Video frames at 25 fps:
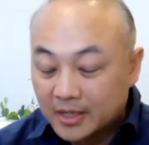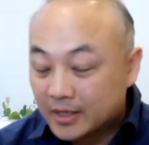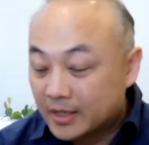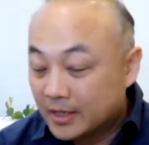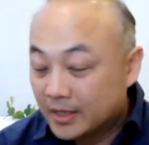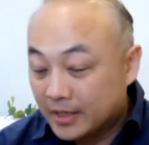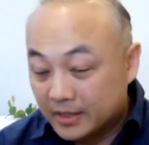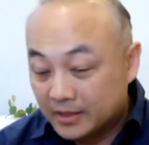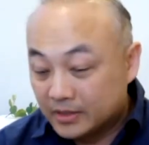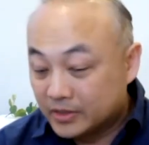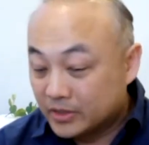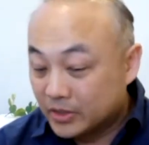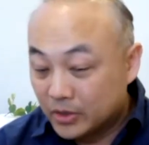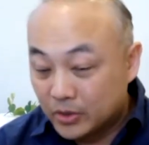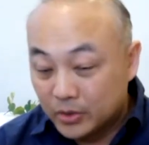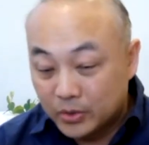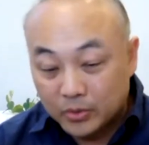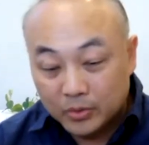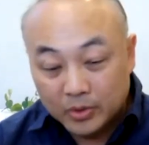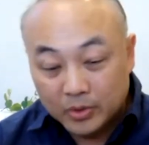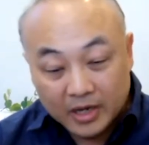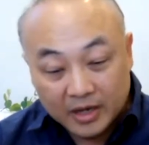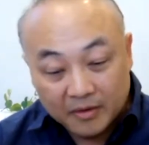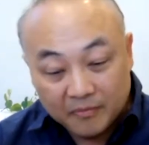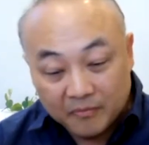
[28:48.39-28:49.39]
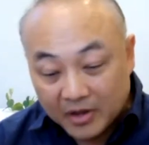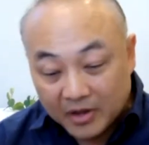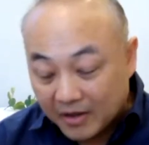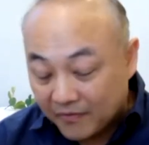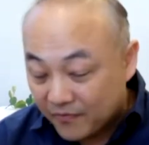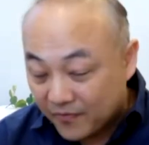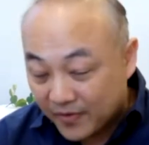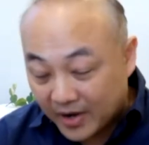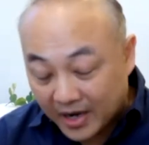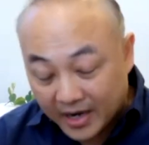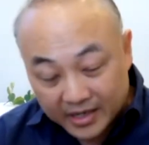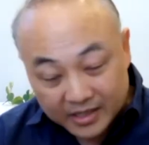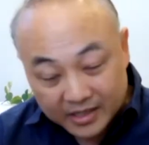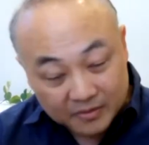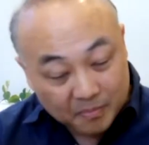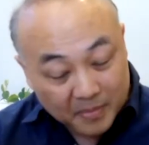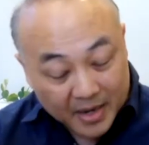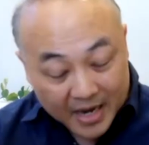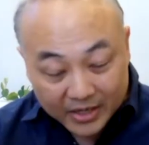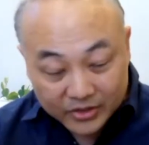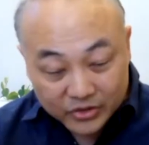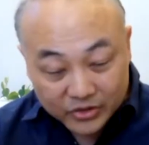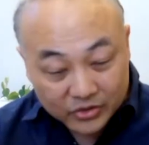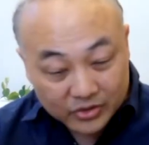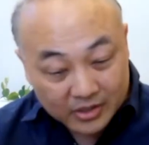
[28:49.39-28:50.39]
And so it finds
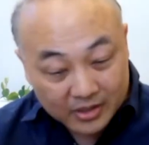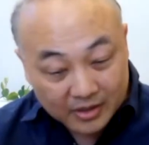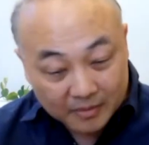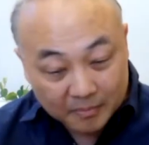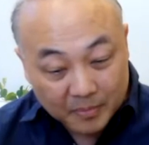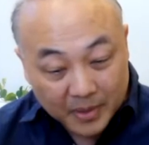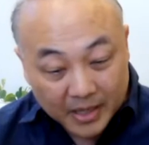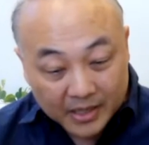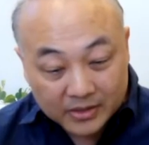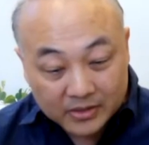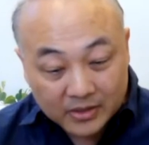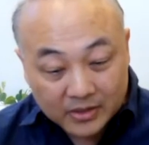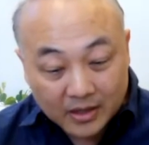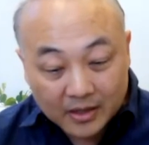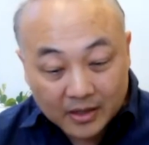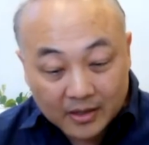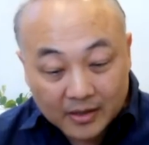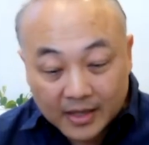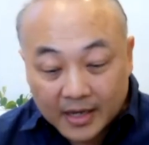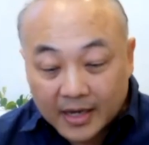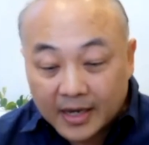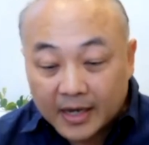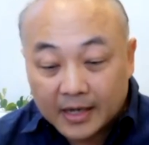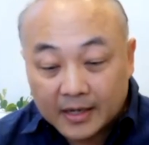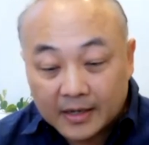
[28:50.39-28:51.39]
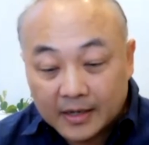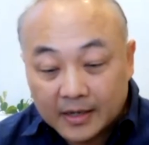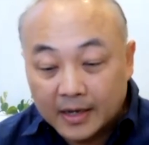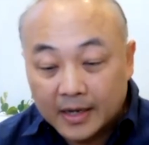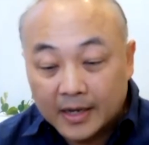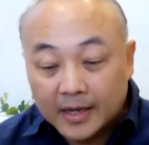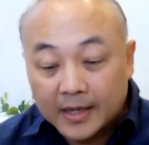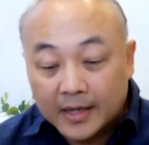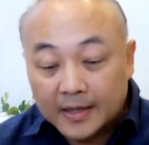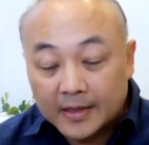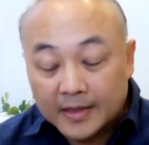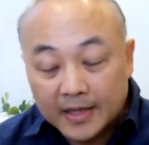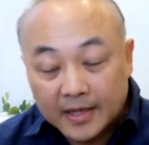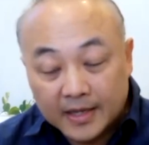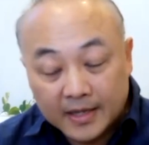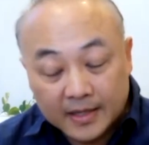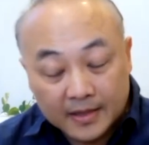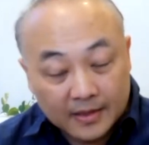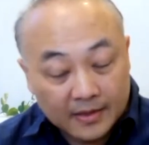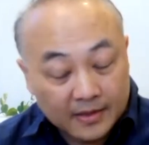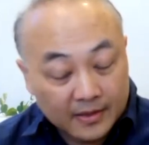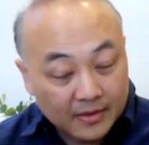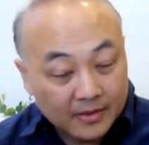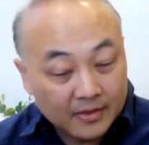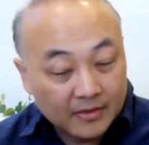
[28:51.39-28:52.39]
matches that based on that. And
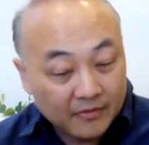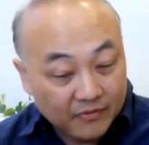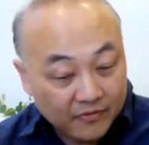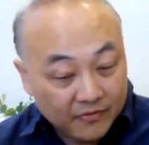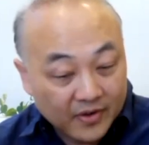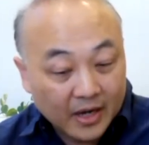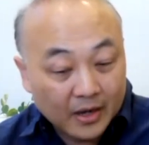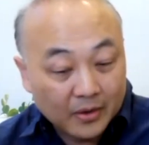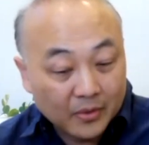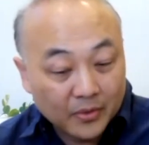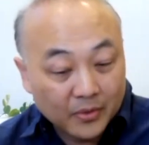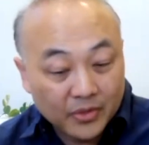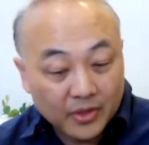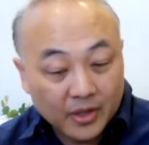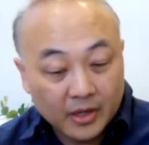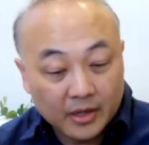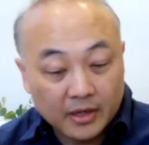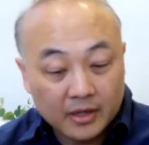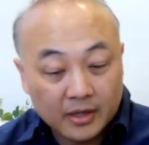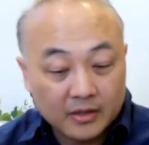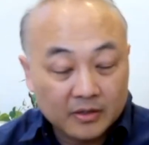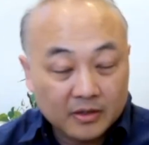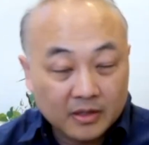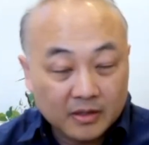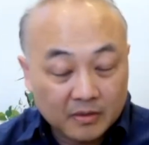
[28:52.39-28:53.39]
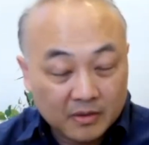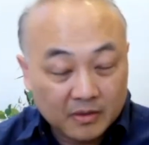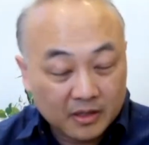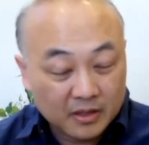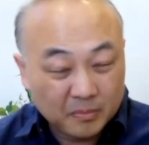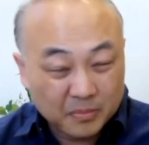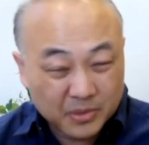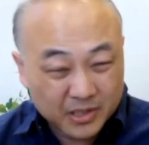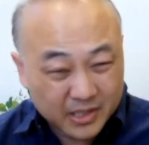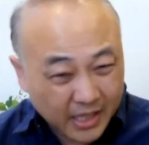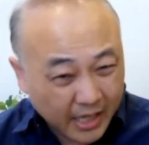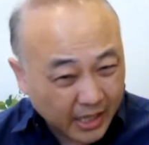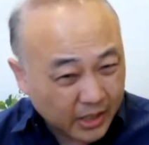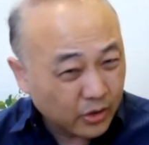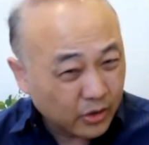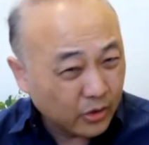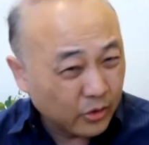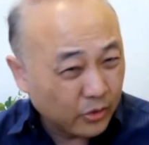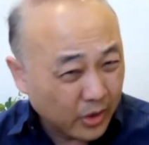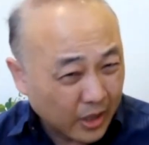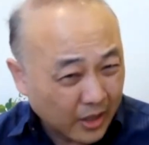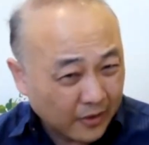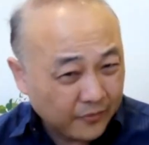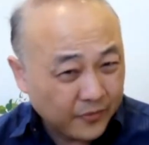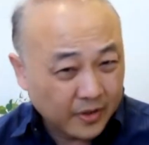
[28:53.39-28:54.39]
then the final thing is some
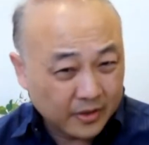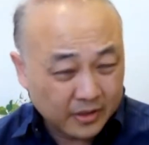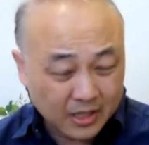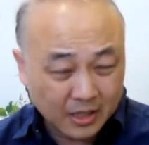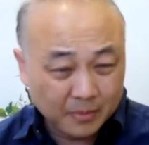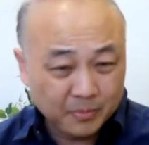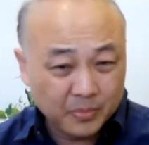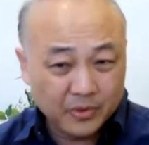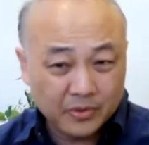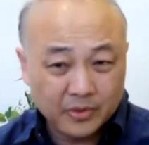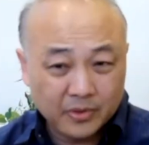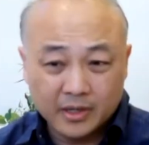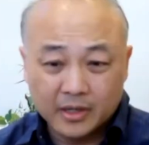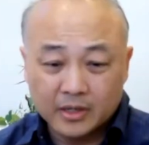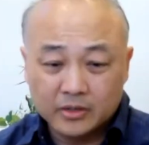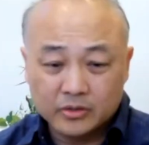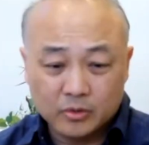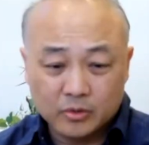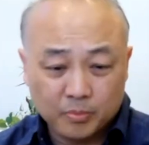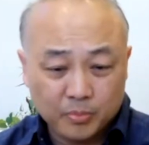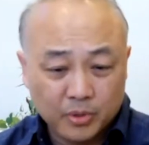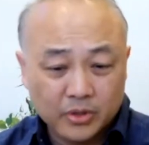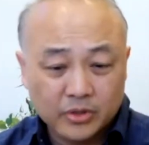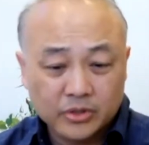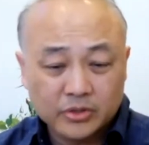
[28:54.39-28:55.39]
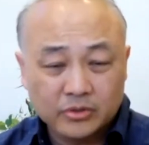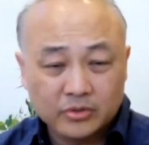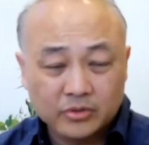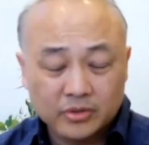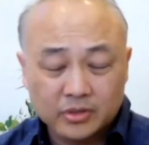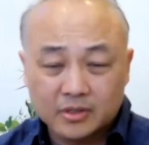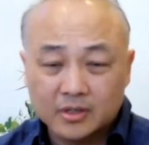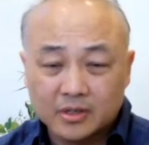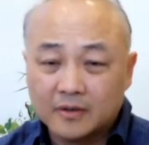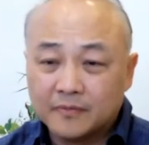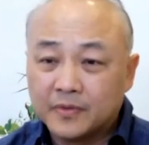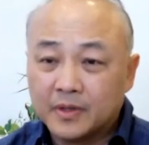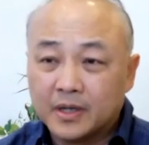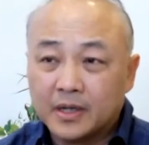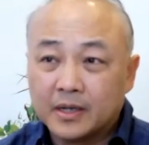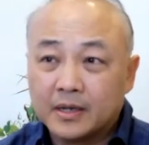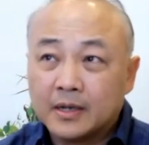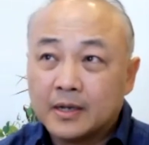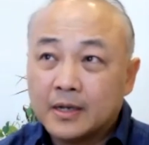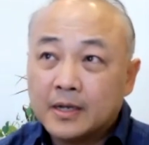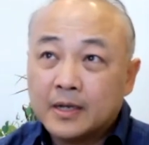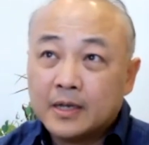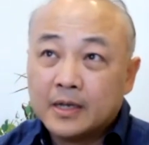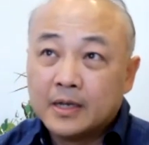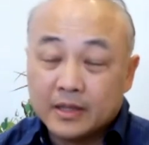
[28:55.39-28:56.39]
psychographic type of things or personal stuff like,
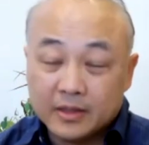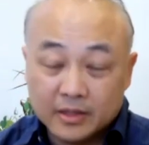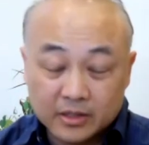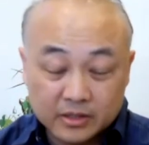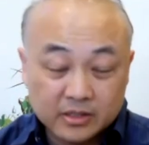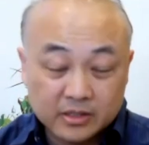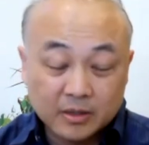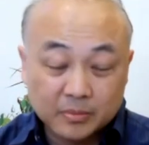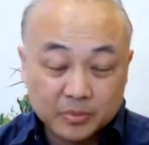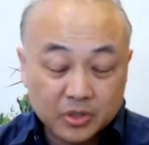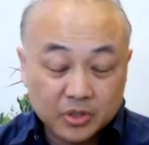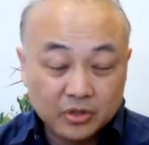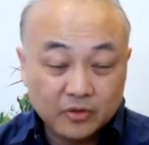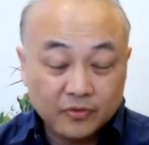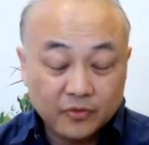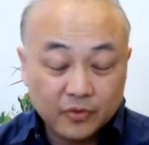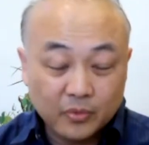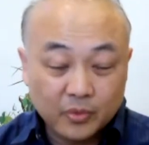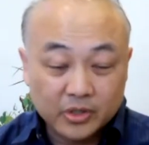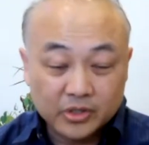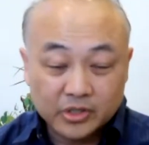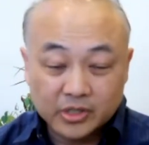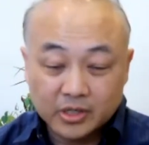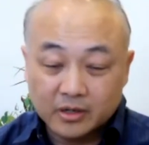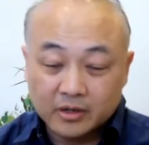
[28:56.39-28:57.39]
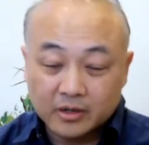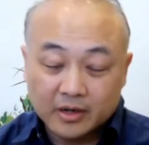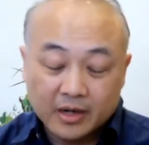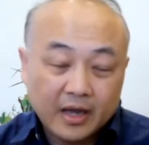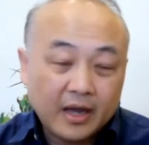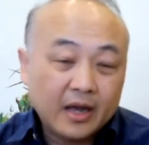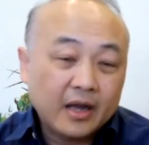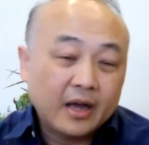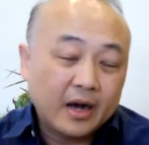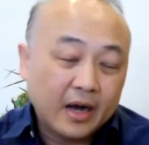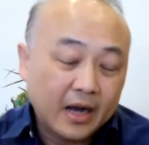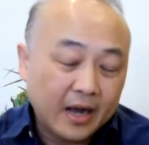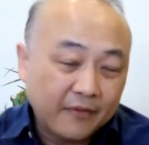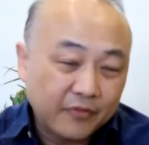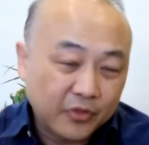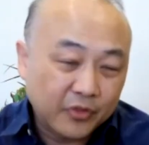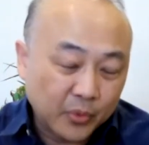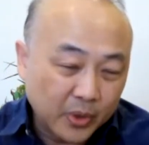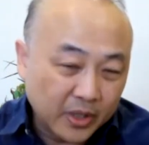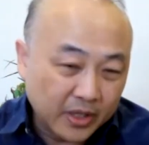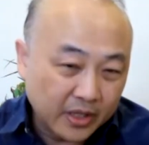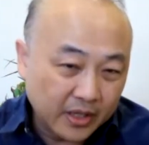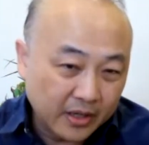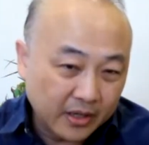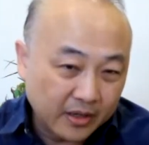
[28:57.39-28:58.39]
and this is up to you if you want to share. I have 3
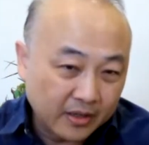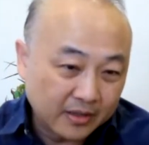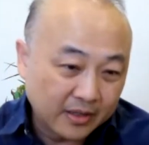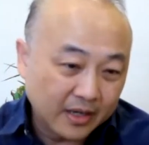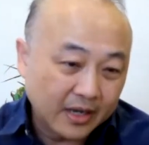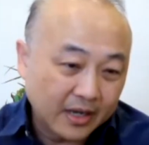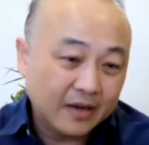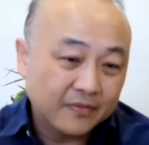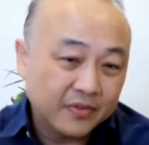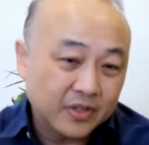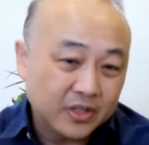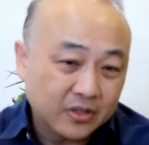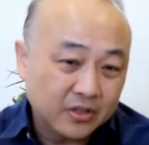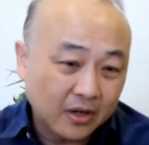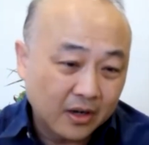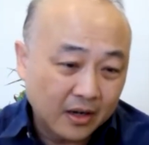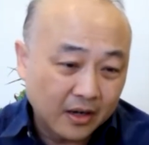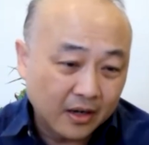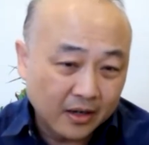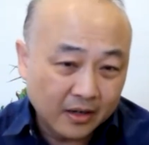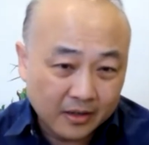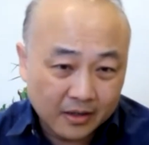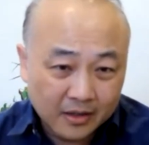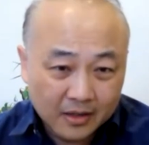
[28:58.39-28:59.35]
kids. I have a dog.